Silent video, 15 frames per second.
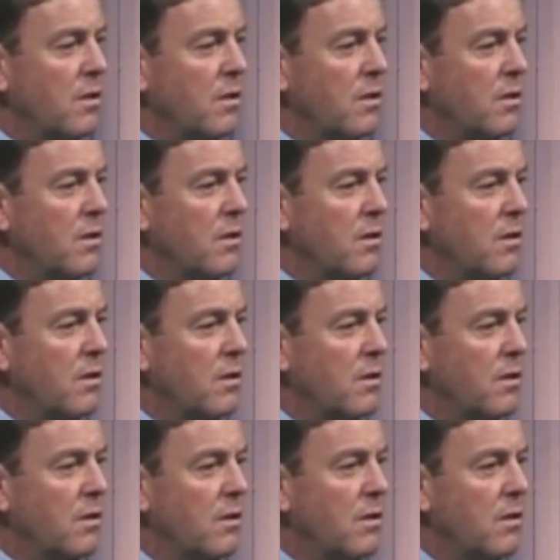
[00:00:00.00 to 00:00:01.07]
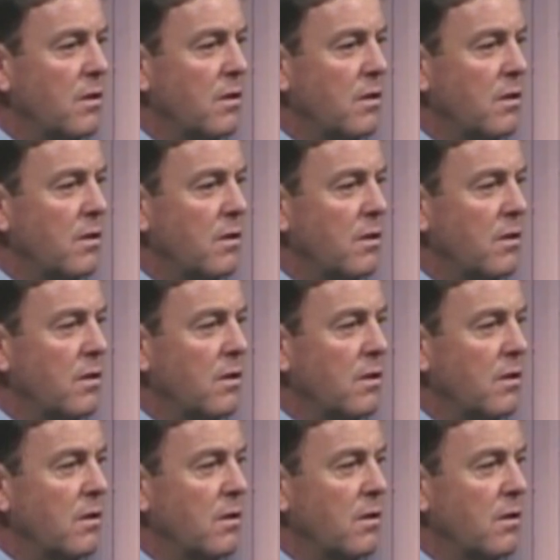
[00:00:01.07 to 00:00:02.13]

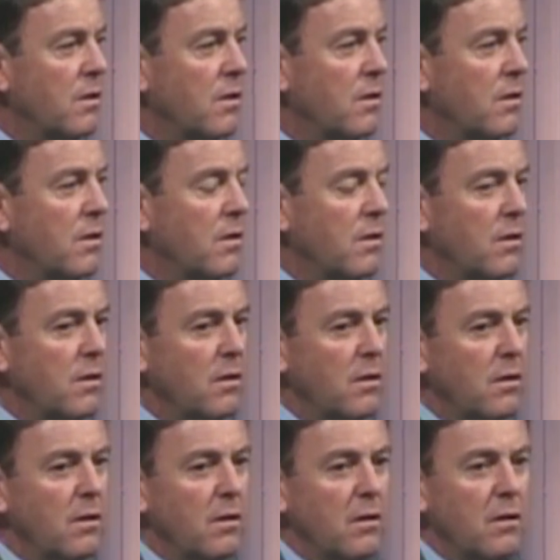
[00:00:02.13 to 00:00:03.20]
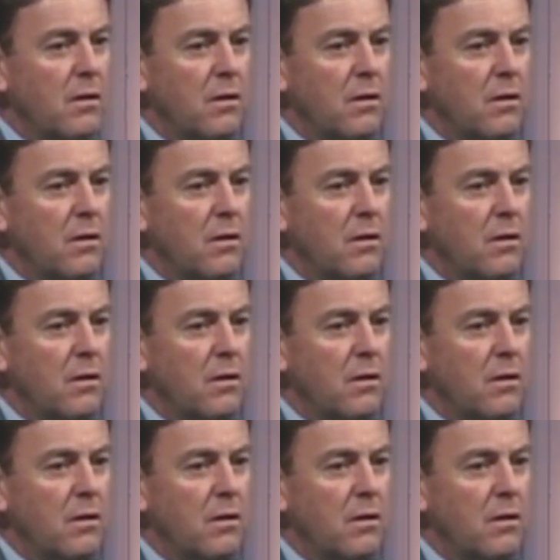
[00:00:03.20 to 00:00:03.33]
(no one is talking)